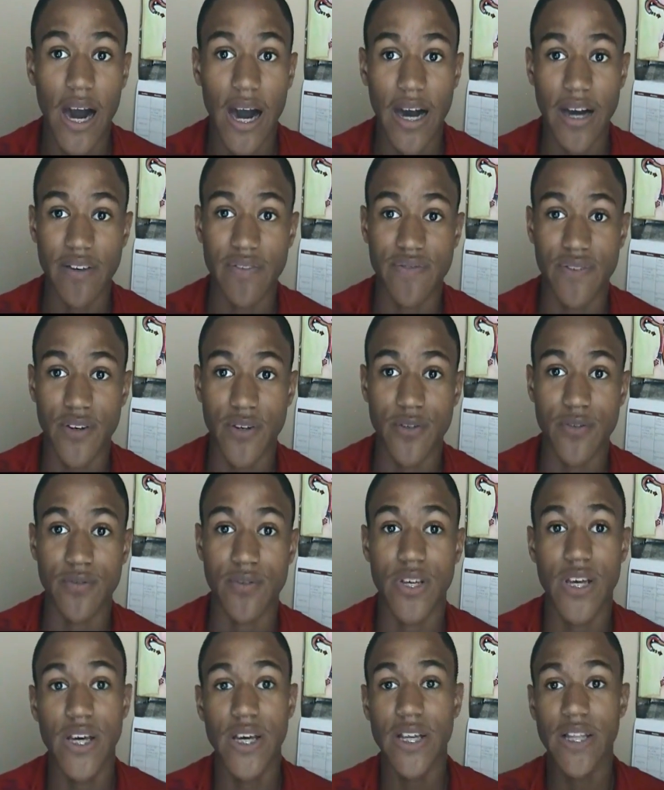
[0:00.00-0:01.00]

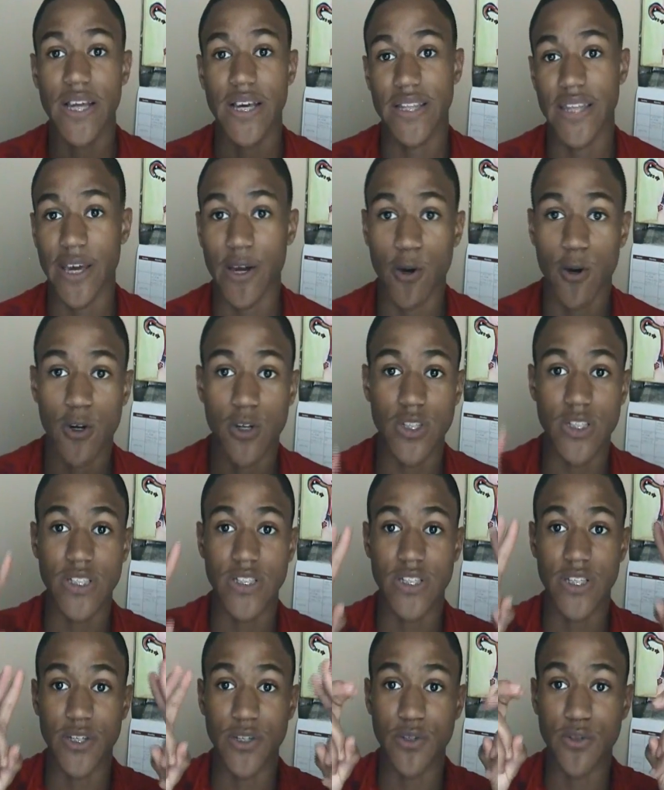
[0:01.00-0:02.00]
iPhone, like they called
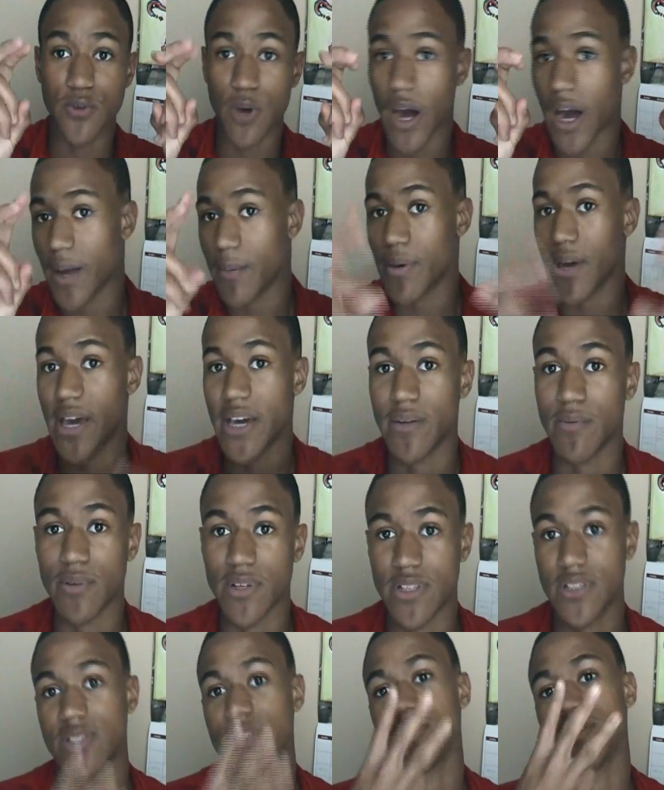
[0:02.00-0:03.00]
it the new iPad,
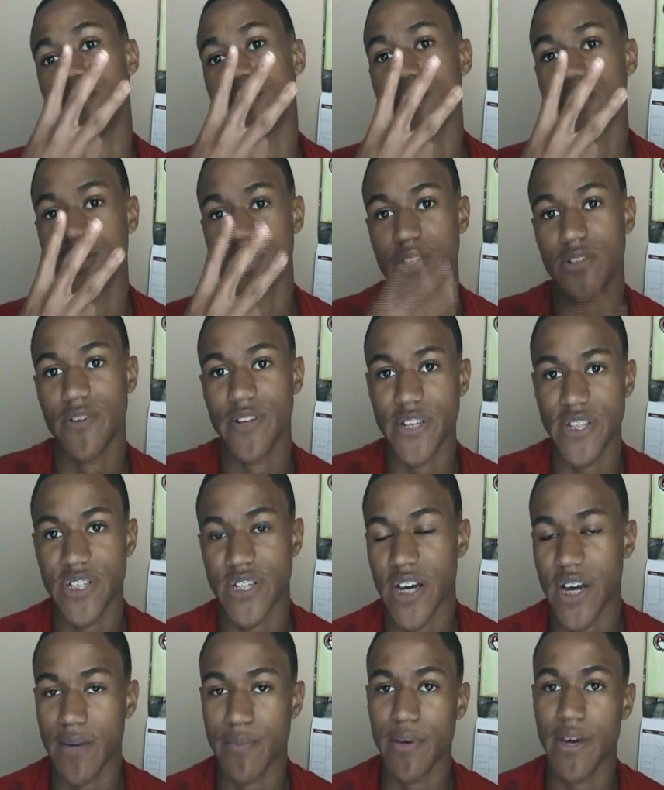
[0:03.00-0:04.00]
but it's the 3rd
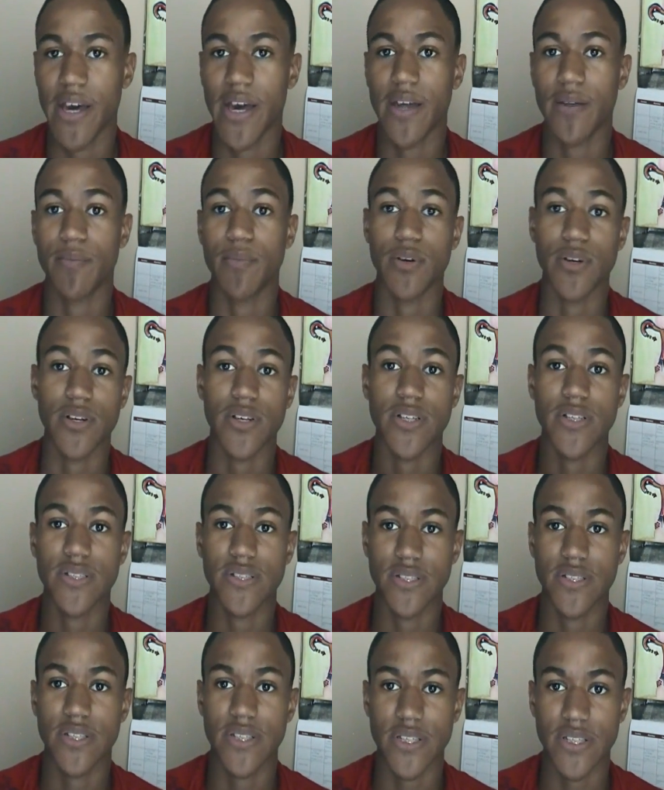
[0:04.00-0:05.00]
generation iPad, but
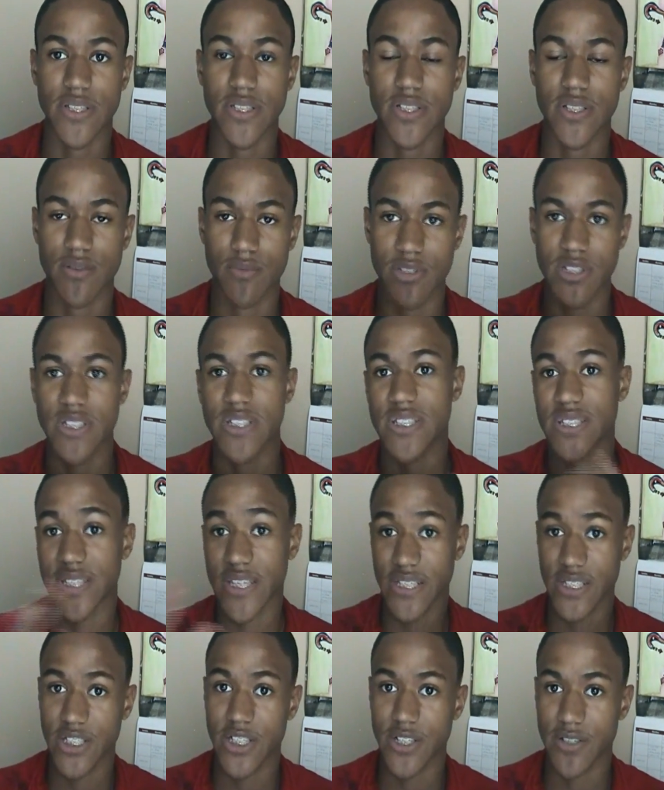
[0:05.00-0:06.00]
it's going to be the
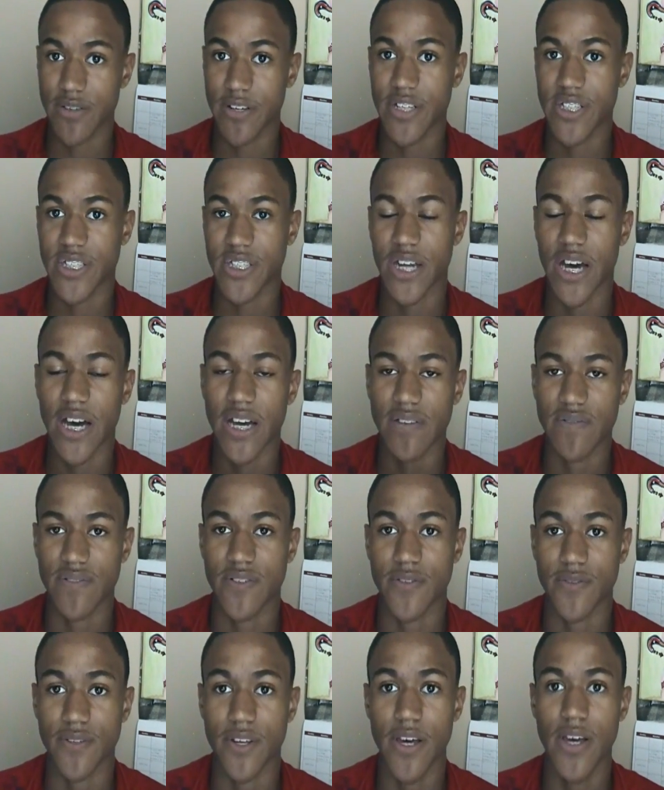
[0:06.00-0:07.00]
6th generation
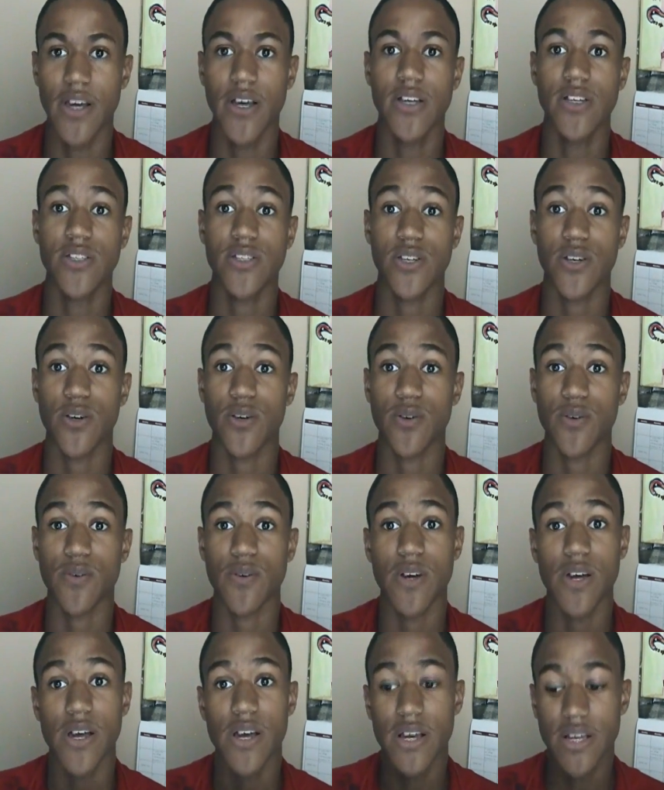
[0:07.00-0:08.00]
iPhone.
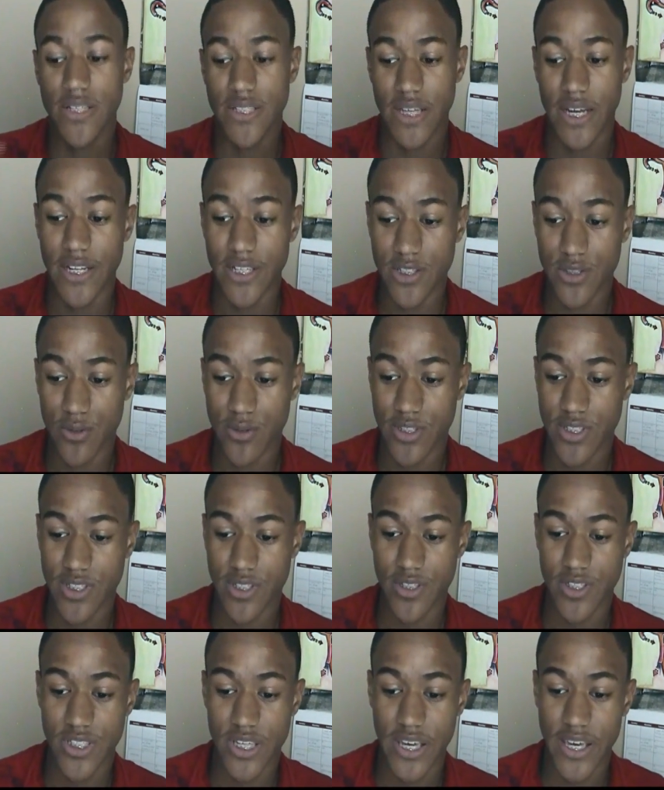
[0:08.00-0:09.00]
So, citing
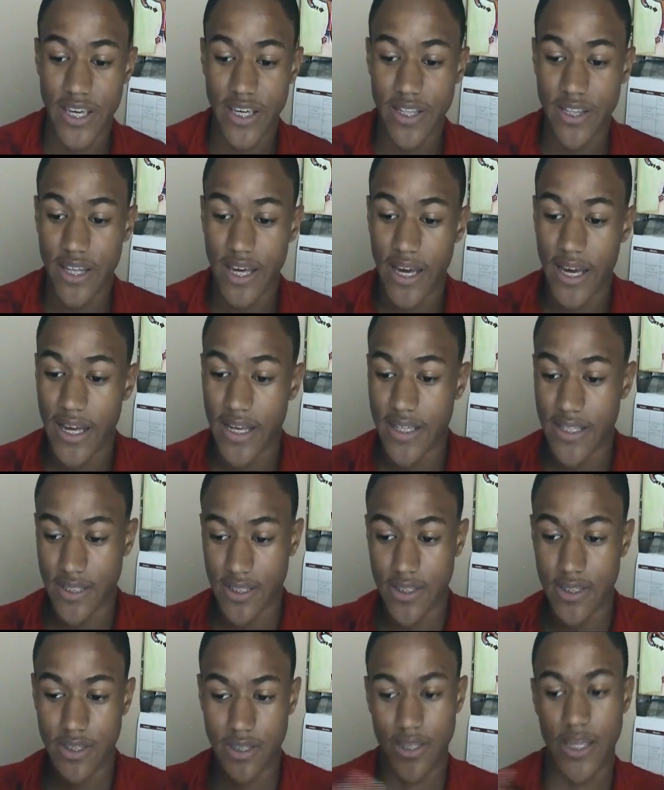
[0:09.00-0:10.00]
sources are saying
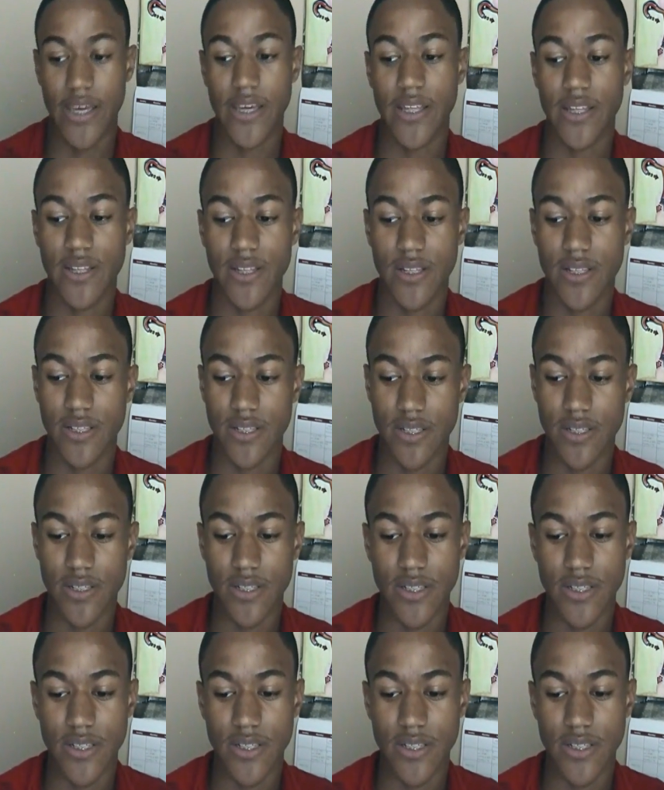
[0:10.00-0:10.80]
that they,